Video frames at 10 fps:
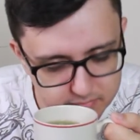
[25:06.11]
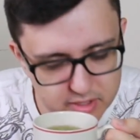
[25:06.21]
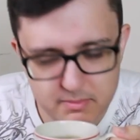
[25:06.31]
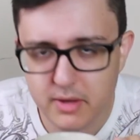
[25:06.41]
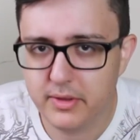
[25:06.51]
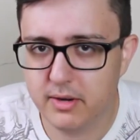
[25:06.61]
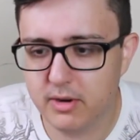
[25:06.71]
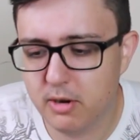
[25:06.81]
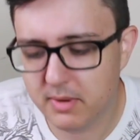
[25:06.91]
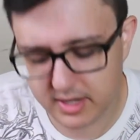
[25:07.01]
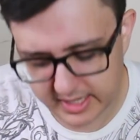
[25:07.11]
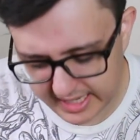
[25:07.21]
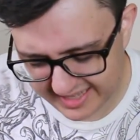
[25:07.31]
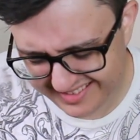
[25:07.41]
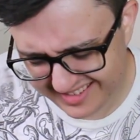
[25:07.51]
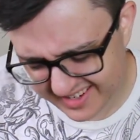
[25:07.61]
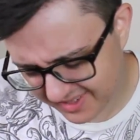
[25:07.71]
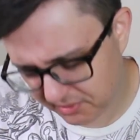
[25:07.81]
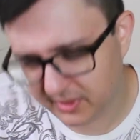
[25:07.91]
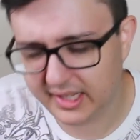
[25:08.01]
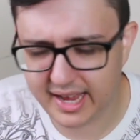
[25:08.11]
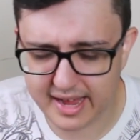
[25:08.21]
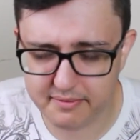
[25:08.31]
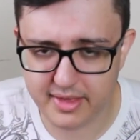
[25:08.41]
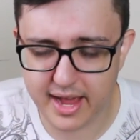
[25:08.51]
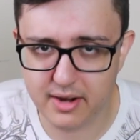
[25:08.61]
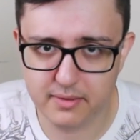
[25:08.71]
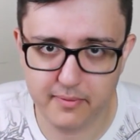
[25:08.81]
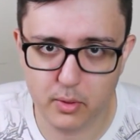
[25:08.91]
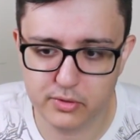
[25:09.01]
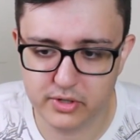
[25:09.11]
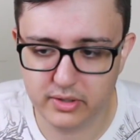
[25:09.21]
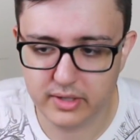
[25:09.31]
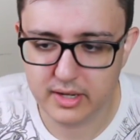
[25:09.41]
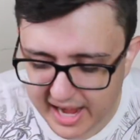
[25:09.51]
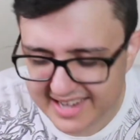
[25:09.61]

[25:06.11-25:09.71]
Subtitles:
smell the aroma, and it doesn't really have that, unfortunately.